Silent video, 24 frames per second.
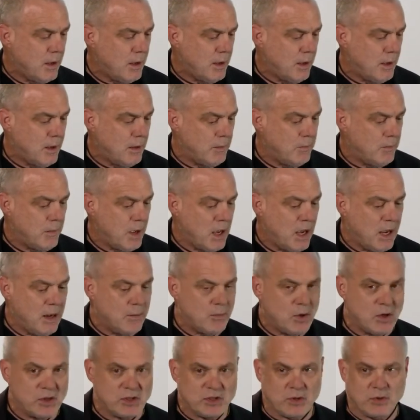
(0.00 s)
Um, I
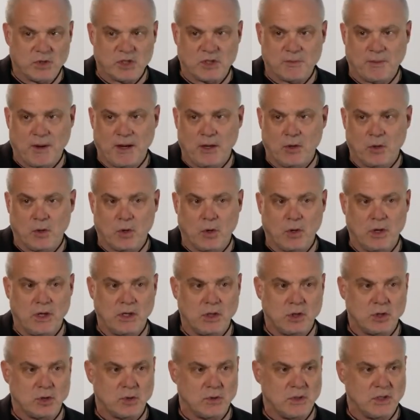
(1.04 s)
am also a spinal cord
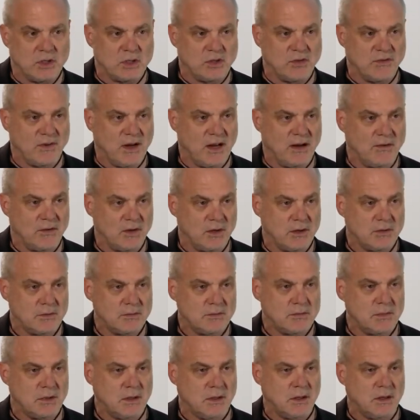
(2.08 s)
injury survivor.
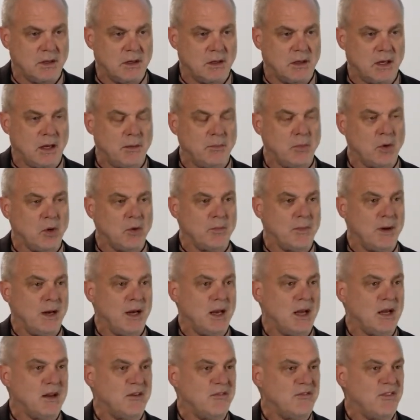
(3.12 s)
Uh, I broke my
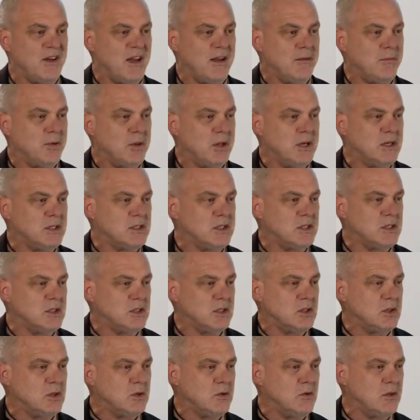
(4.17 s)
neck in five
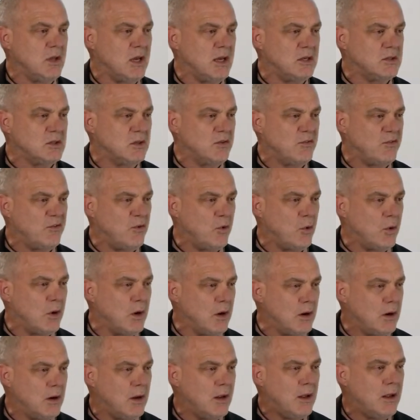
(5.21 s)
places in
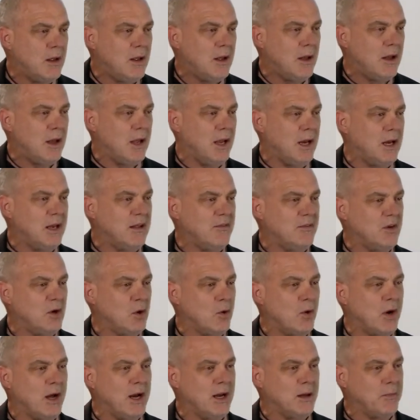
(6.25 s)
2004 and live in
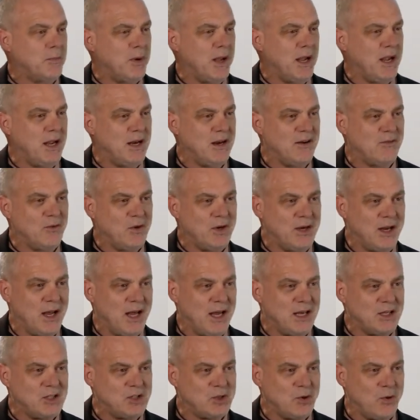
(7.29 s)
chronic pain every
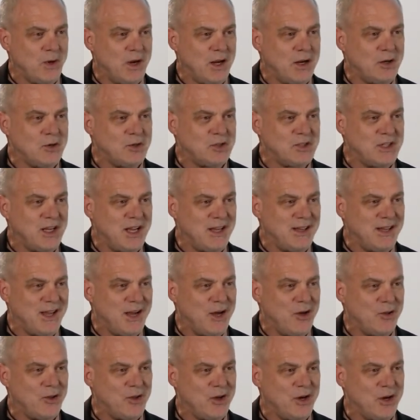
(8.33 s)
day, so I understand the
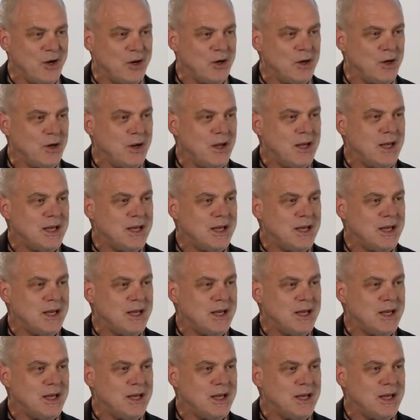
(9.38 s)
healthcare